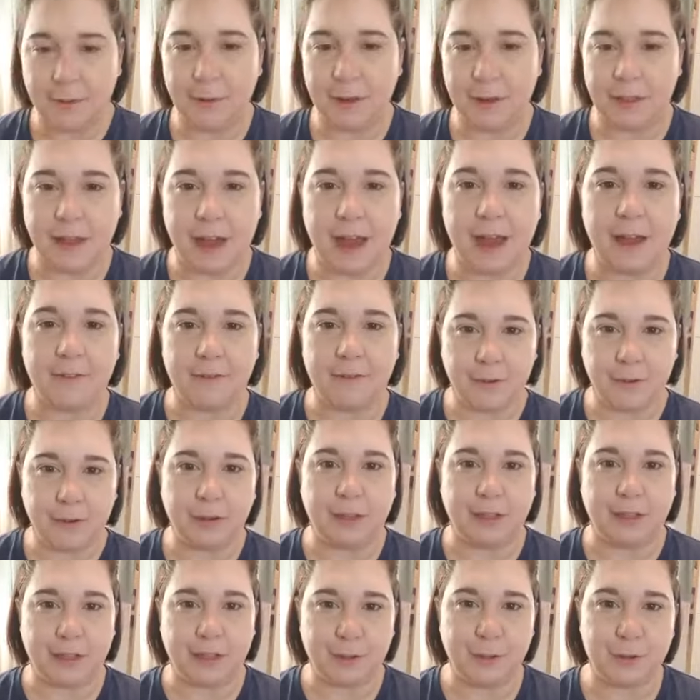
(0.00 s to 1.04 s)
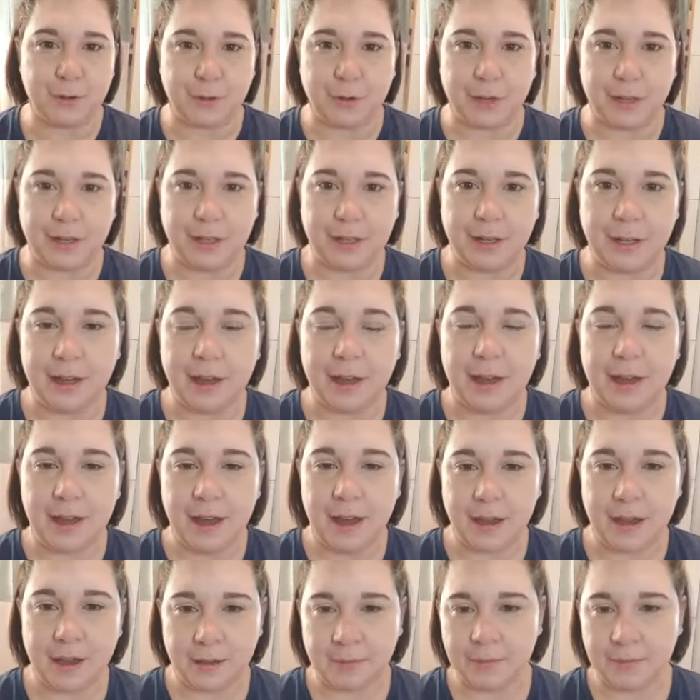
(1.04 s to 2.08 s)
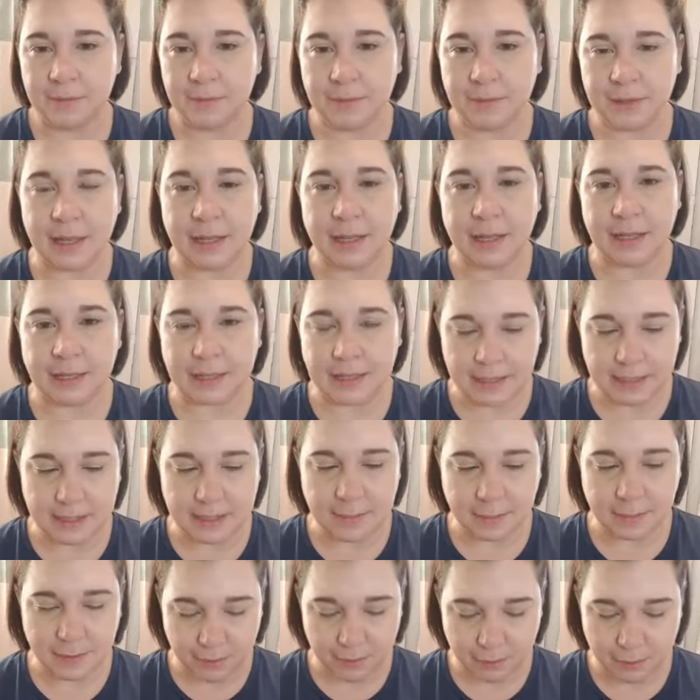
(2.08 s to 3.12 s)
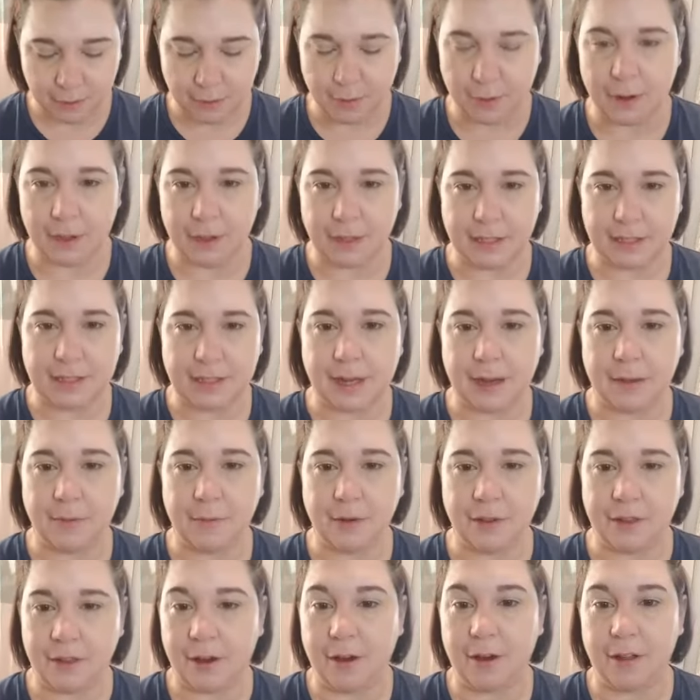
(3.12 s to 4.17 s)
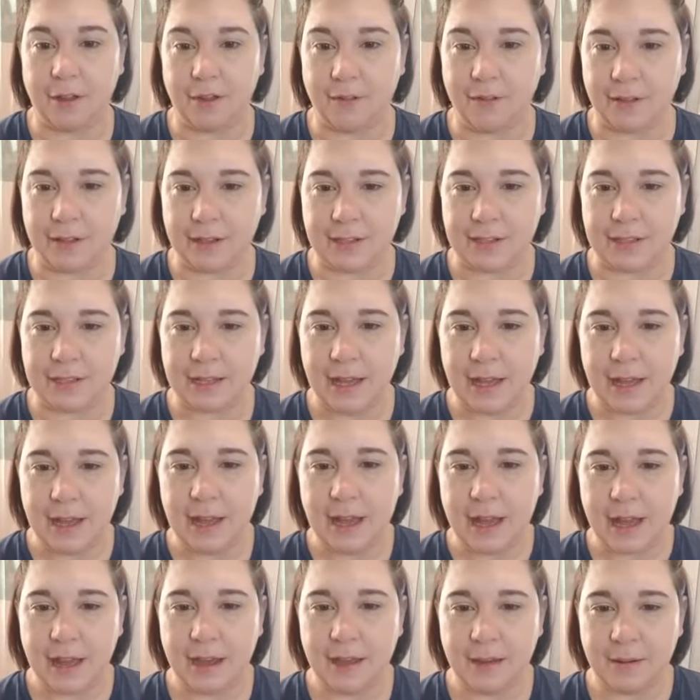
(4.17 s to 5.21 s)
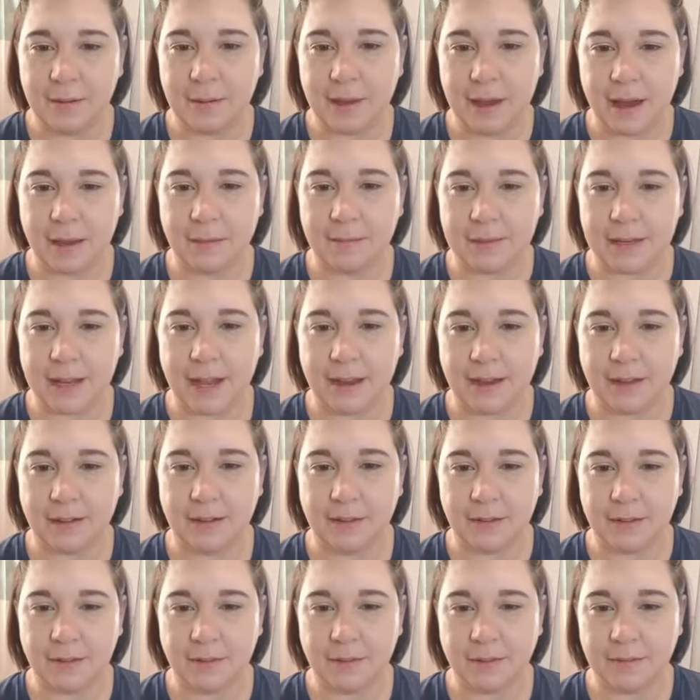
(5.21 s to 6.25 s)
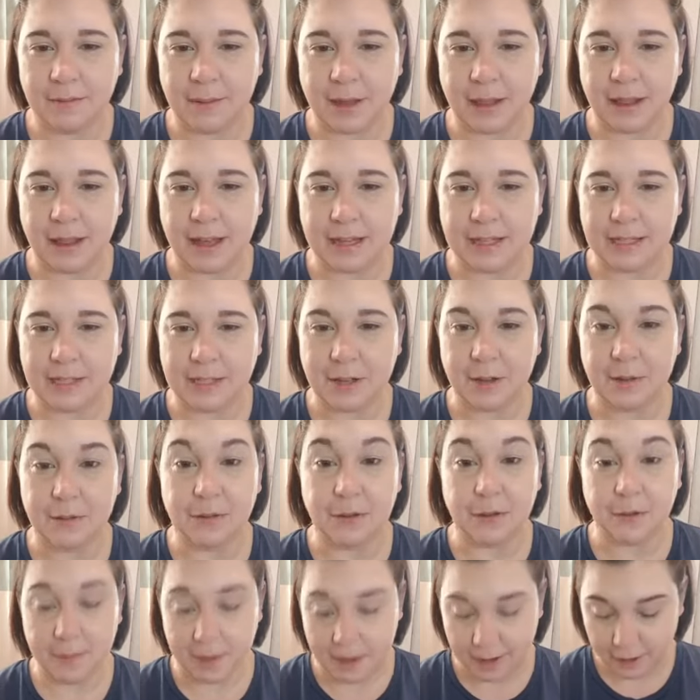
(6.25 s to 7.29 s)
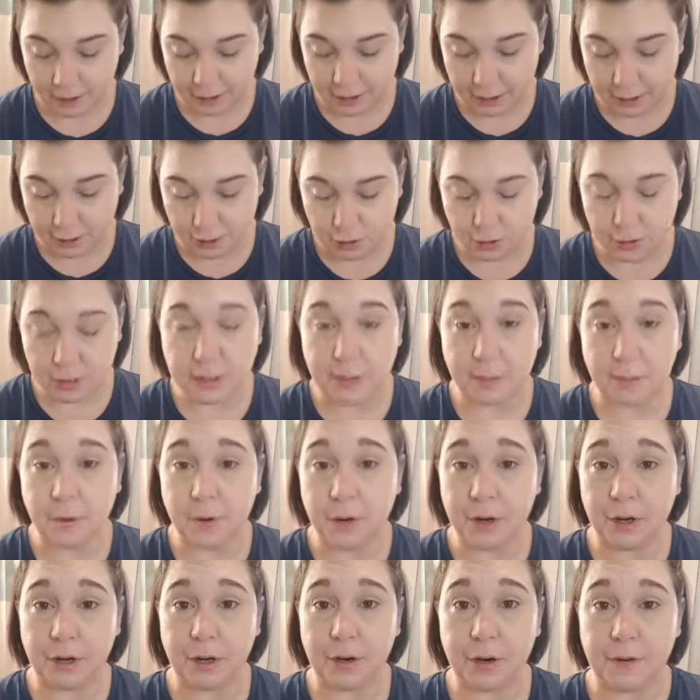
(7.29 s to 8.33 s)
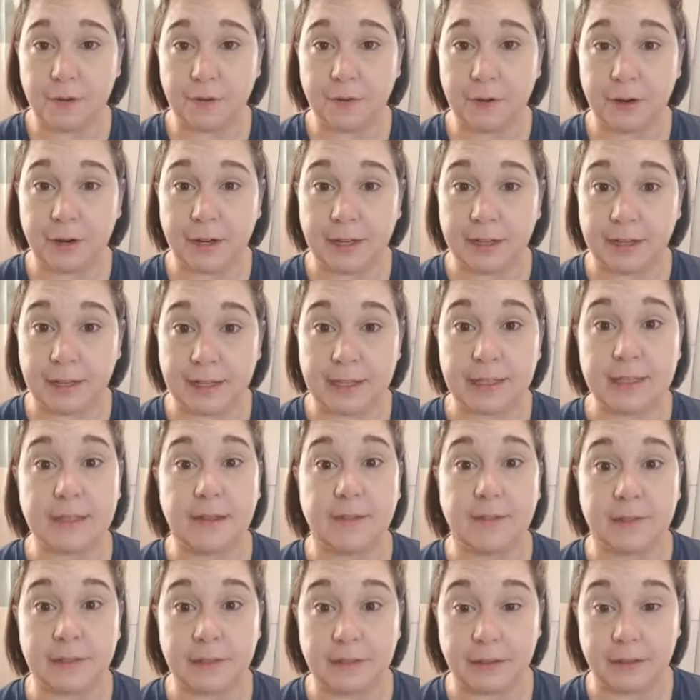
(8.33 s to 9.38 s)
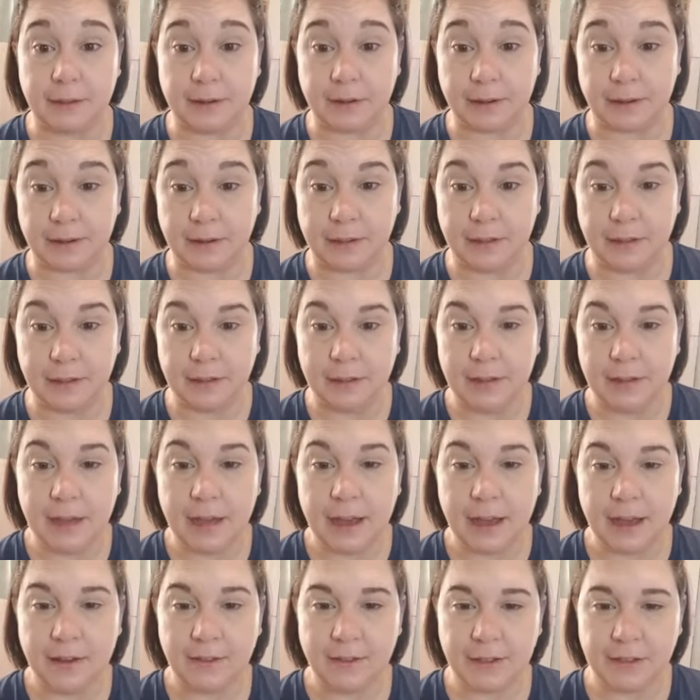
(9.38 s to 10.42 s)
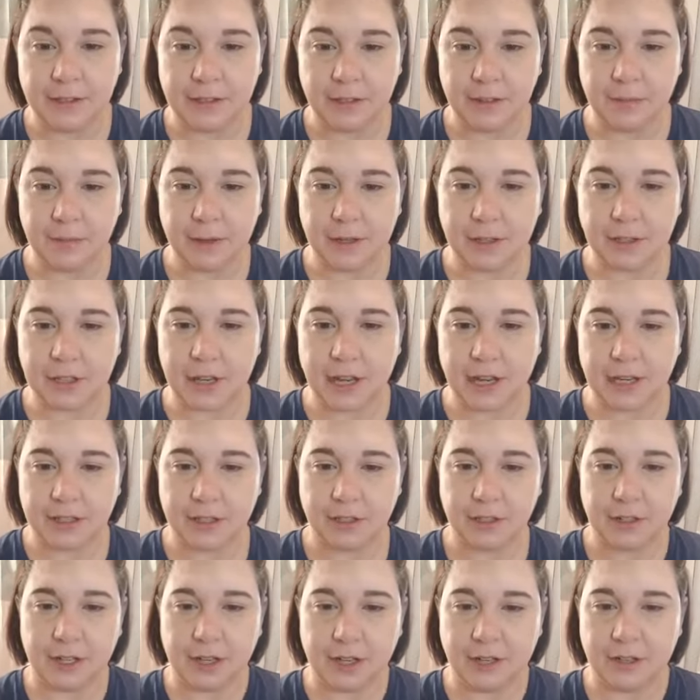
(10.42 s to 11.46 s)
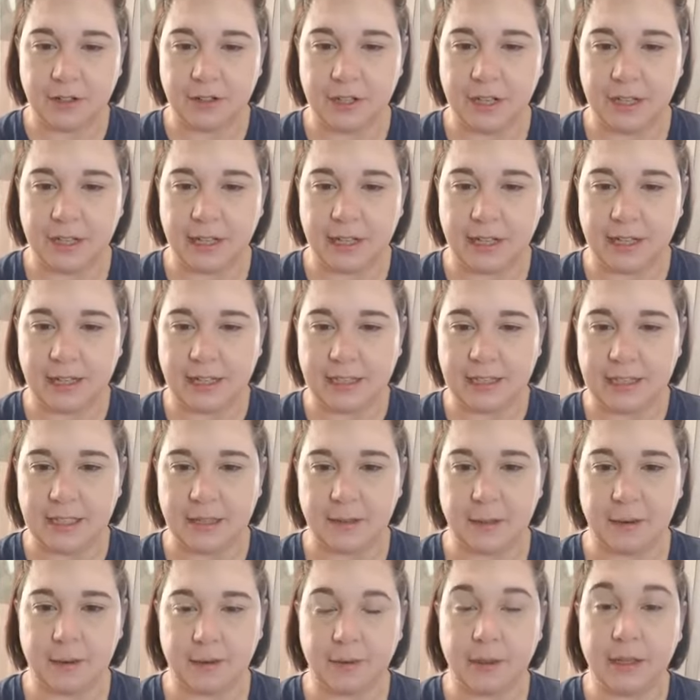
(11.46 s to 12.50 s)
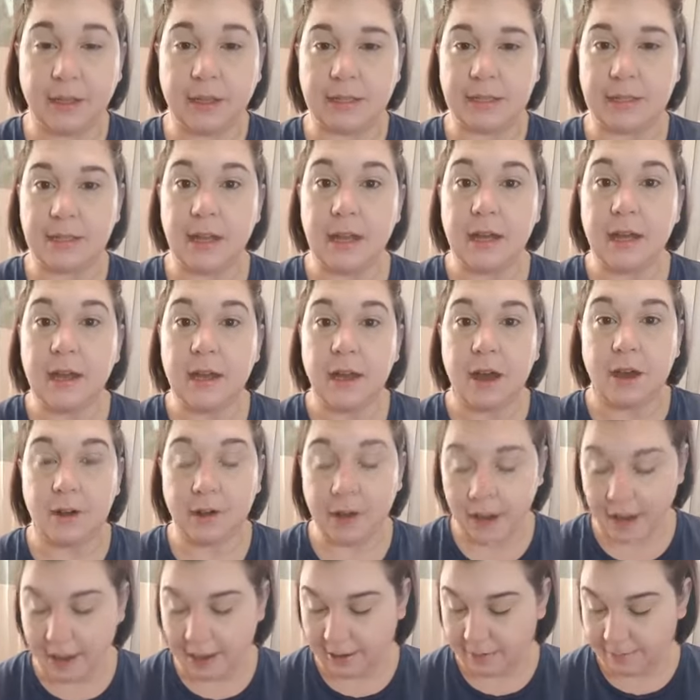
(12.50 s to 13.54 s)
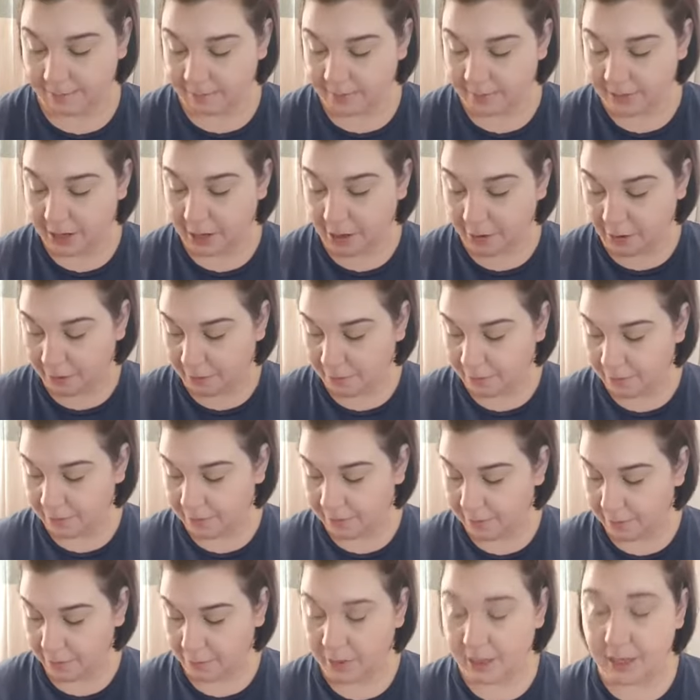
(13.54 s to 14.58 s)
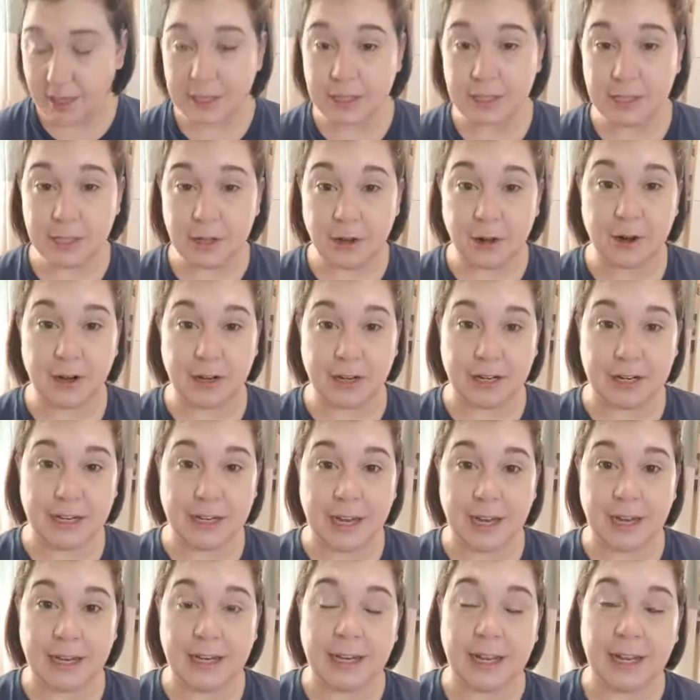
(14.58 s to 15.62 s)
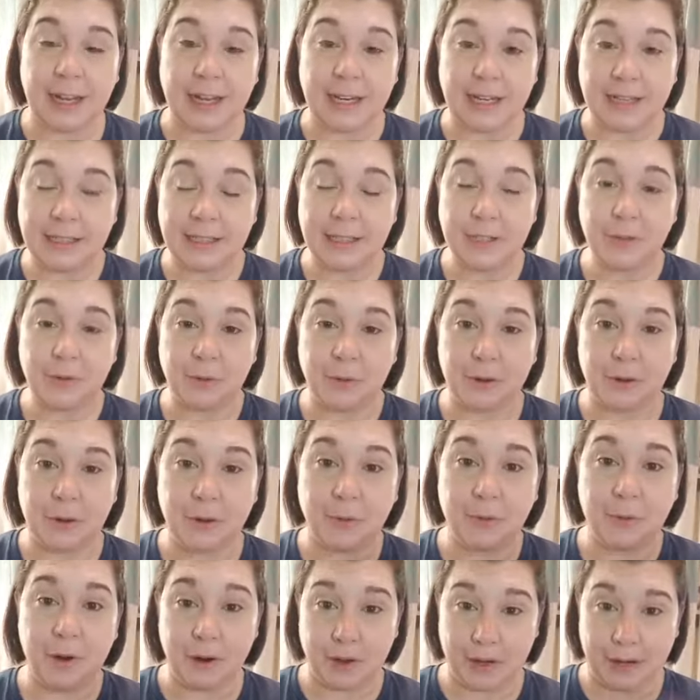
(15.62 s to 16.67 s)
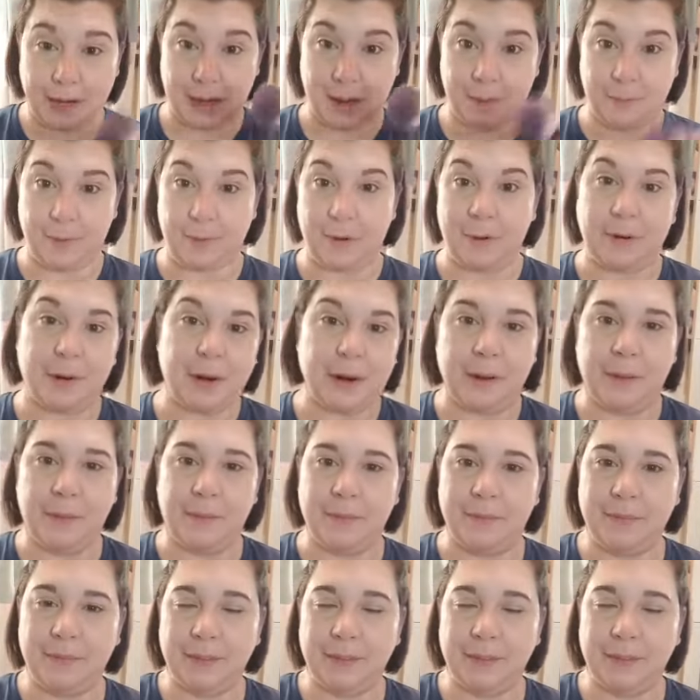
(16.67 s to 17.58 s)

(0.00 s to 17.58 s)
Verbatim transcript: away that I've really enjoyed um, getting to spend more quality time with all of us. Um, I'm down my last two. You better get you some more, girlfriend. That stuff is good. I had too much extra energy that needs to be released. Okay, so we started an indoor workout program.